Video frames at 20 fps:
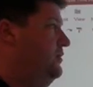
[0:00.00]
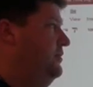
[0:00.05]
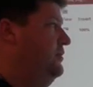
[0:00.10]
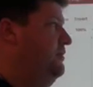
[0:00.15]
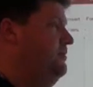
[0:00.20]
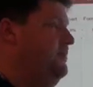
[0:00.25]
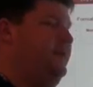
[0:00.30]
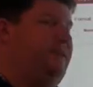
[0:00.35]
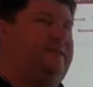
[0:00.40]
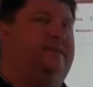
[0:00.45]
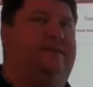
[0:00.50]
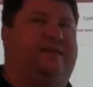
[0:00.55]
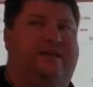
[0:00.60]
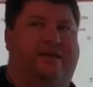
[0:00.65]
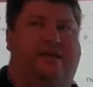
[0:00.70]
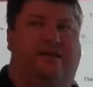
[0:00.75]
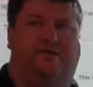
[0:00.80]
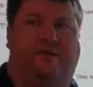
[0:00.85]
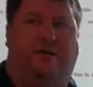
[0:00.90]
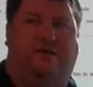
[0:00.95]
The big
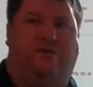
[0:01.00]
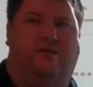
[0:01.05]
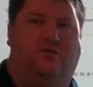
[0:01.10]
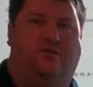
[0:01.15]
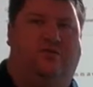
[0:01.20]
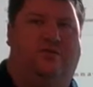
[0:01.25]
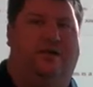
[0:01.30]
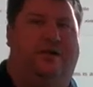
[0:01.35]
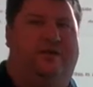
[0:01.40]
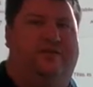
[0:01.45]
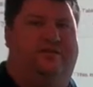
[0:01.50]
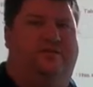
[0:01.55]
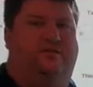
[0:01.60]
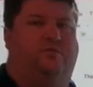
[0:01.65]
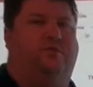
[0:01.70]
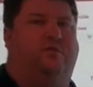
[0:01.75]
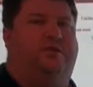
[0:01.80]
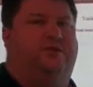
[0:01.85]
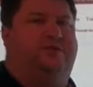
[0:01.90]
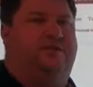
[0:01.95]
thing about Google Docs
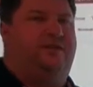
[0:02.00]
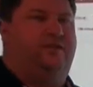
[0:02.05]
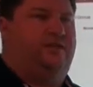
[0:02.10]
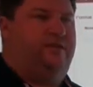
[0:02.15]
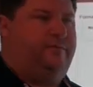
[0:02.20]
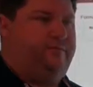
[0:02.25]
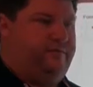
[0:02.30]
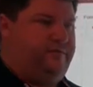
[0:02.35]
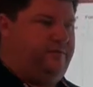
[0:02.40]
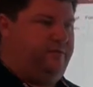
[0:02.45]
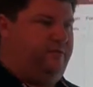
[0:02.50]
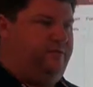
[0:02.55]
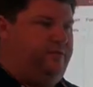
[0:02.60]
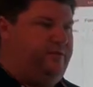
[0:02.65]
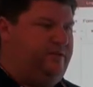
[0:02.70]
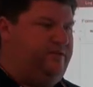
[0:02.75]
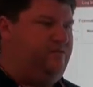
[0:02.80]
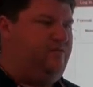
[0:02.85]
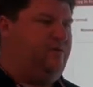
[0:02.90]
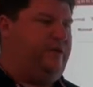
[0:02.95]
and what it's going to help do
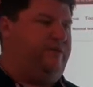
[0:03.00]
is